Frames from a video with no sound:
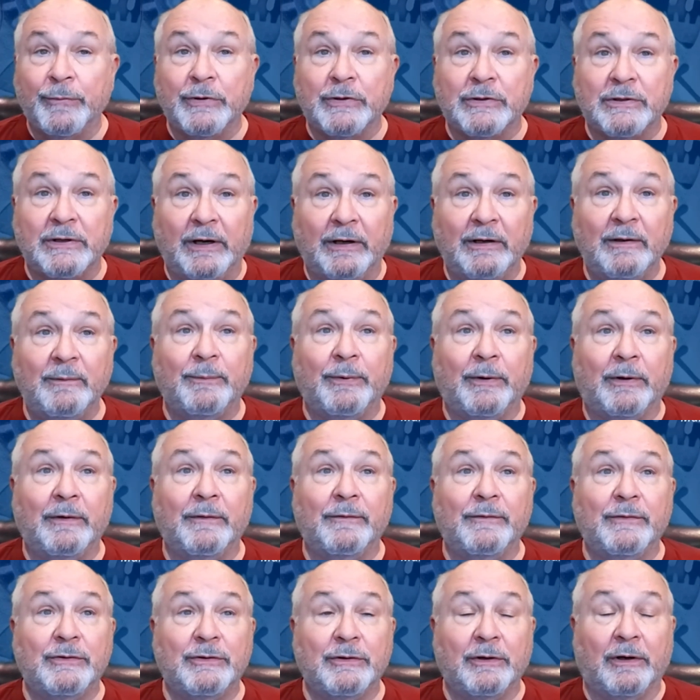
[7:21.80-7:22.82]
The second part
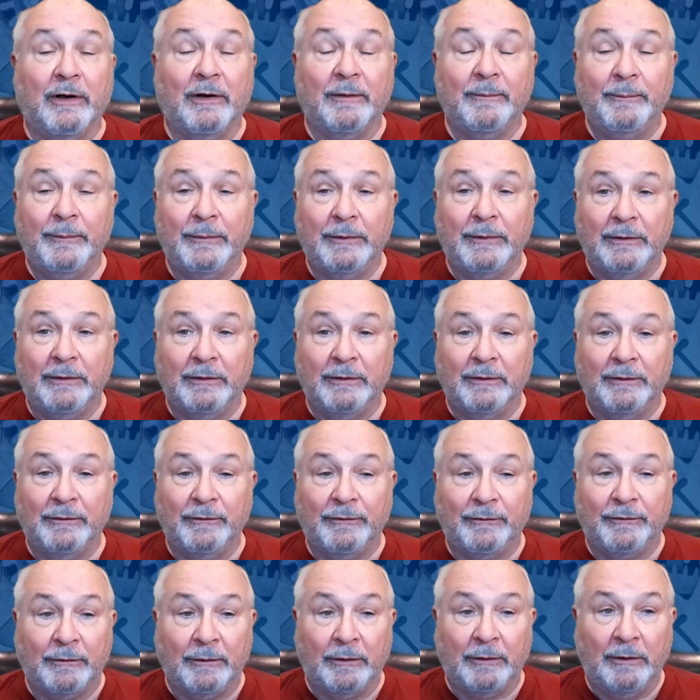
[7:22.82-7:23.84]
of the job
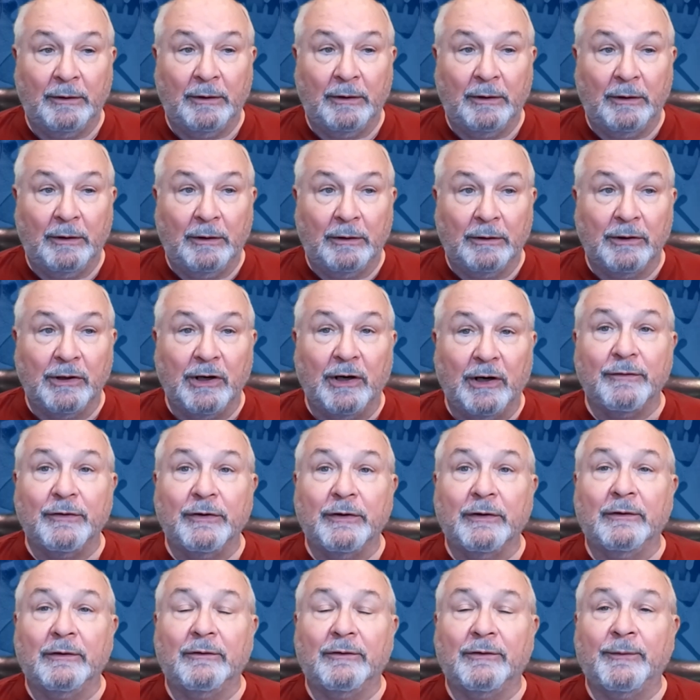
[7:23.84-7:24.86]
is
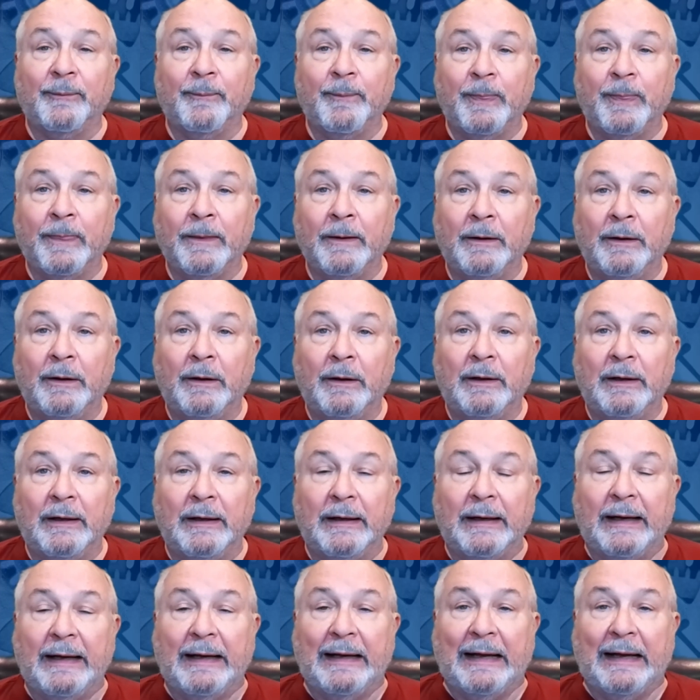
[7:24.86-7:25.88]
governance.
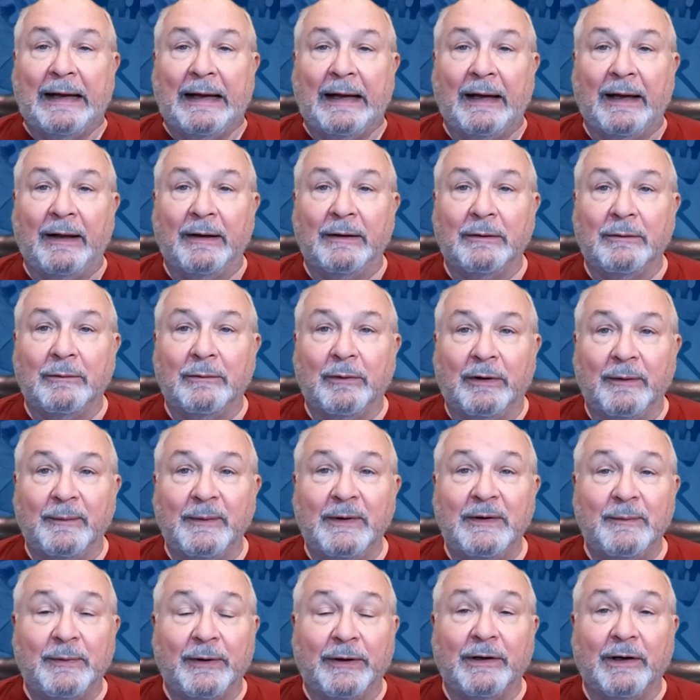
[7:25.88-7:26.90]
And what I
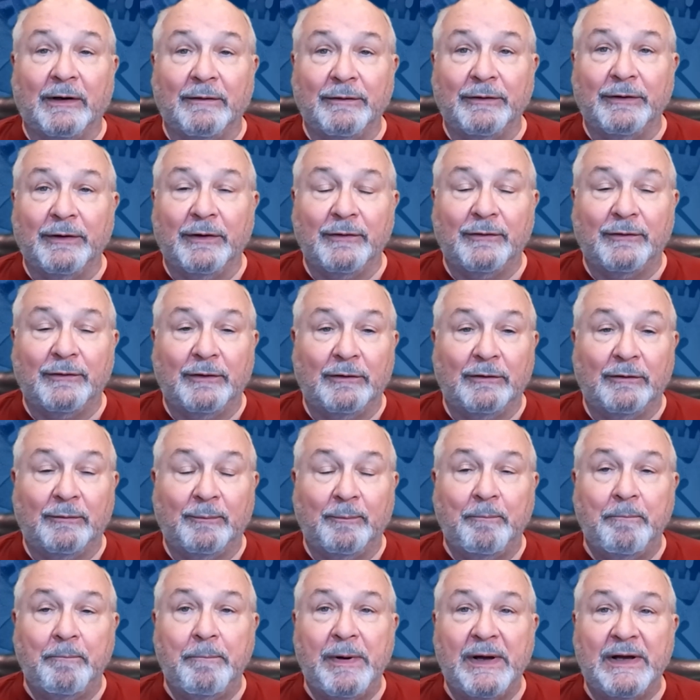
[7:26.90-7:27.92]
mean by governance is
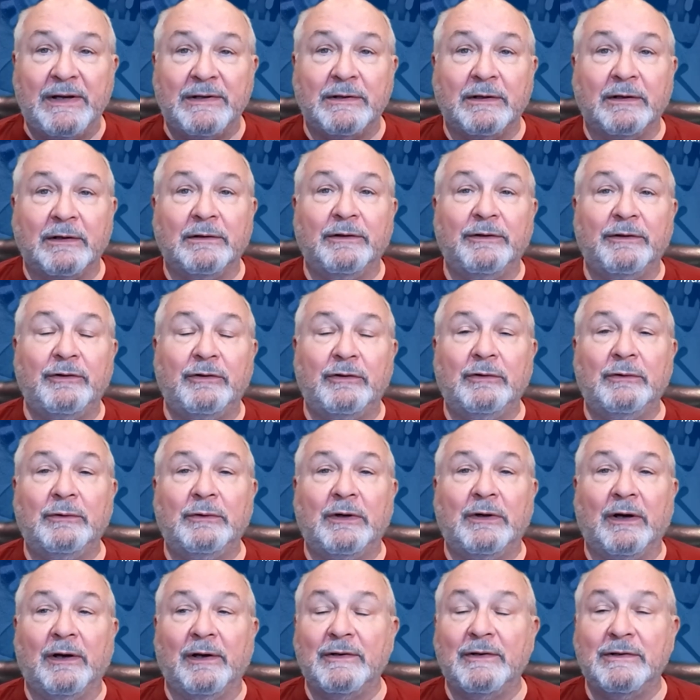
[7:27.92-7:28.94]
basically two
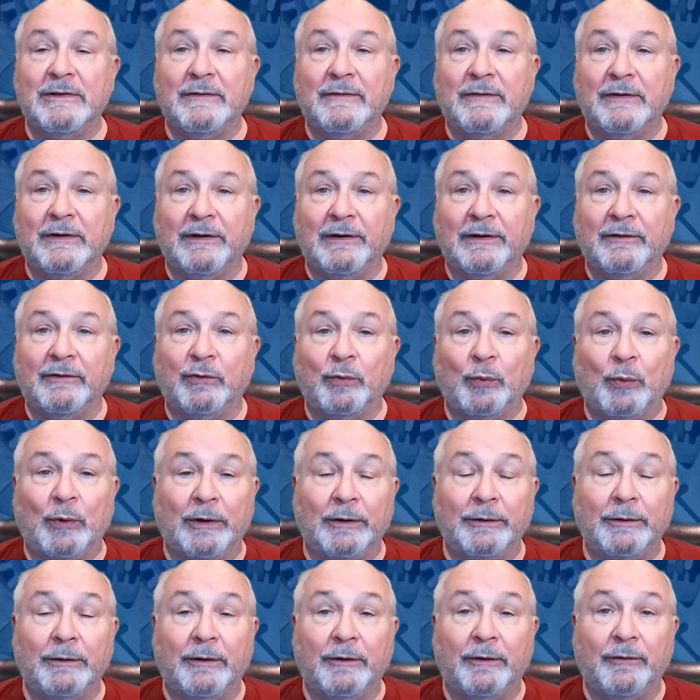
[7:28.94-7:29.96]
kinds of things.
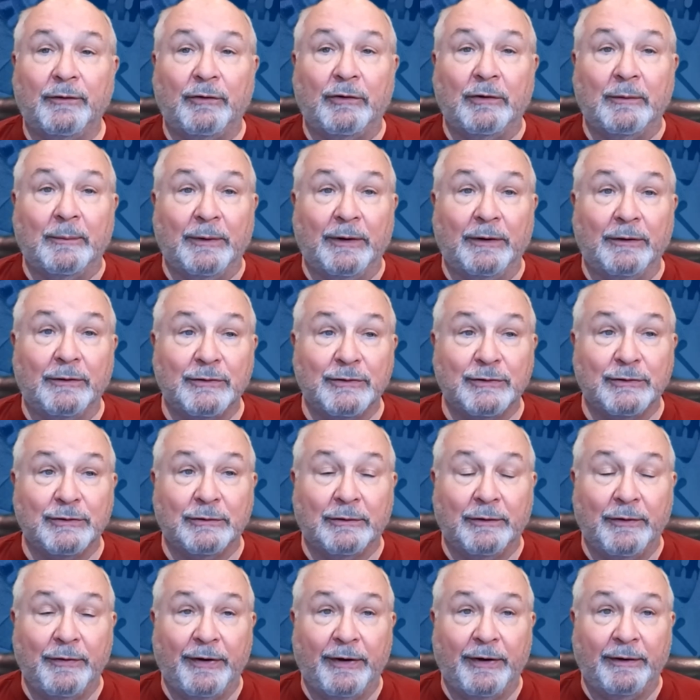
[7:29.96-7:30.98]
One is to make
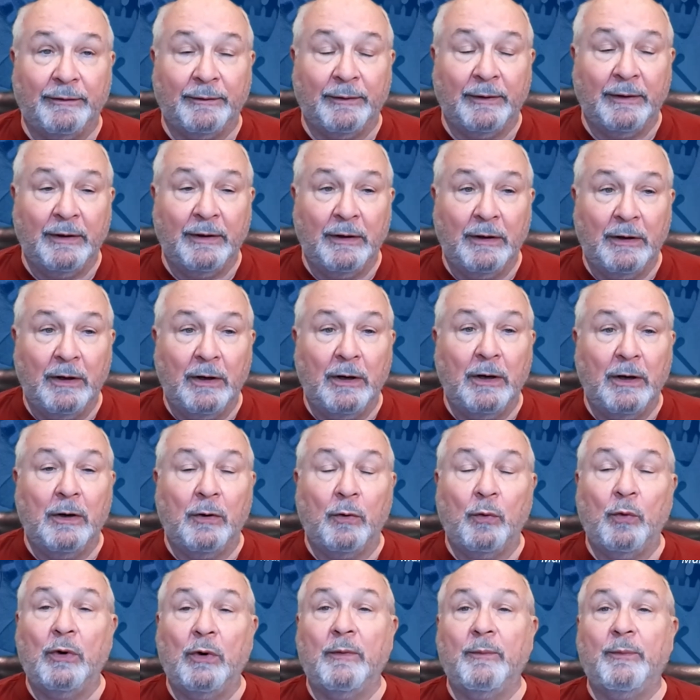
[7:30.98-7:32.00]
sure that
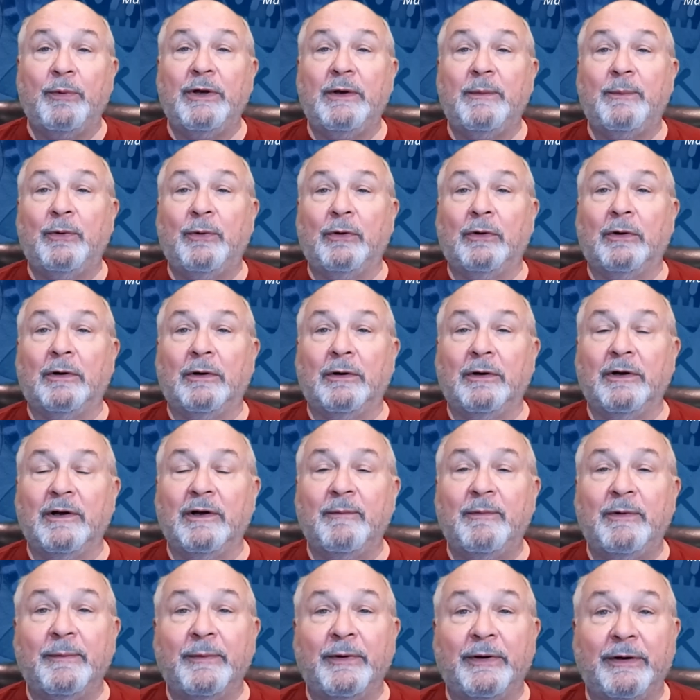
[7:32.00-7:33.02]
when people are
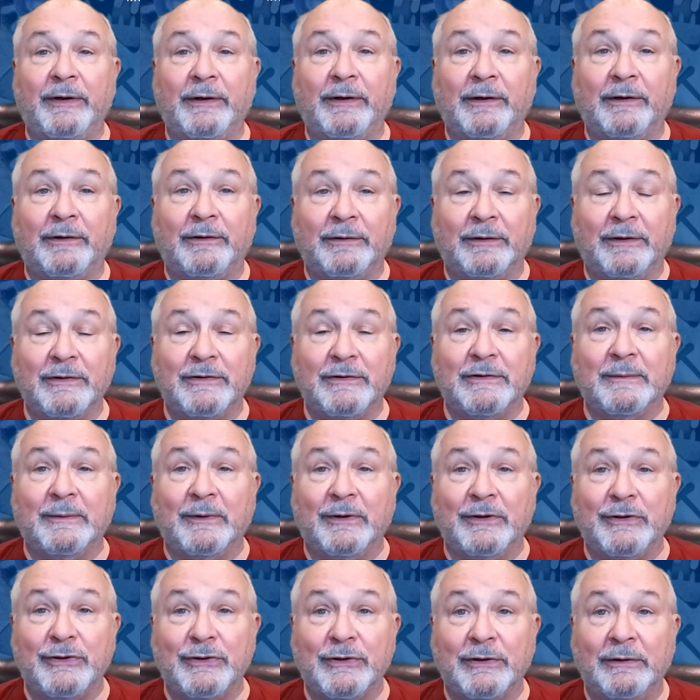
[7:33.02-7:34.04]
implementing a
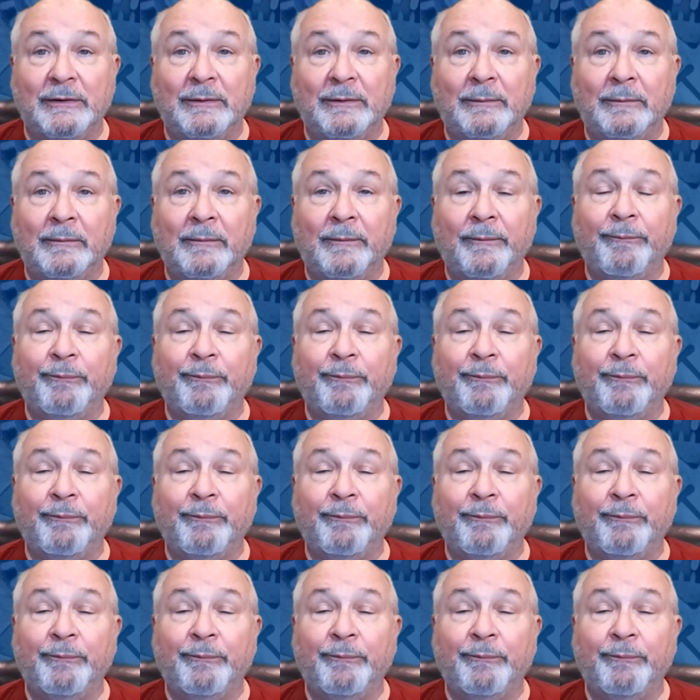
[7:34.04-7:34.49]
transformation,